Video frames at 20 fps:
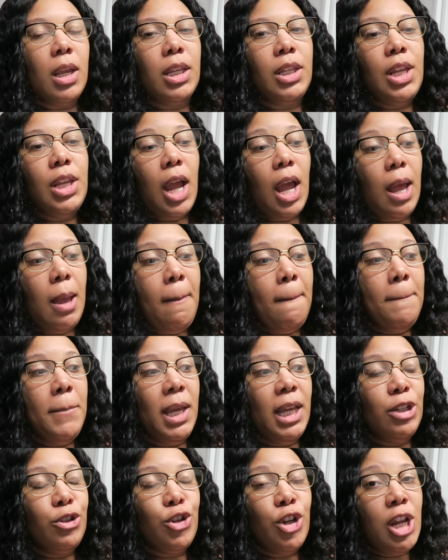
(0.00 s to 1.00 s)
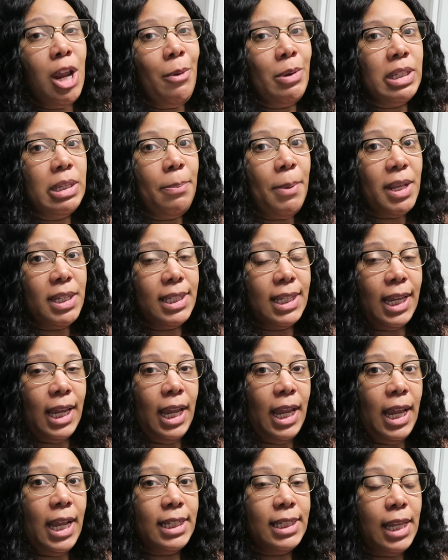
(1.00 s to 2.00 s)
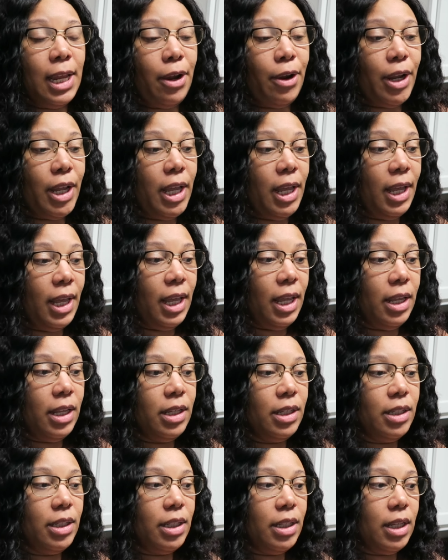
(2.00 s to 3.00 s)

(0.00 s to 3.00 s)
Yeah, but Junior was supposed to get his hair cut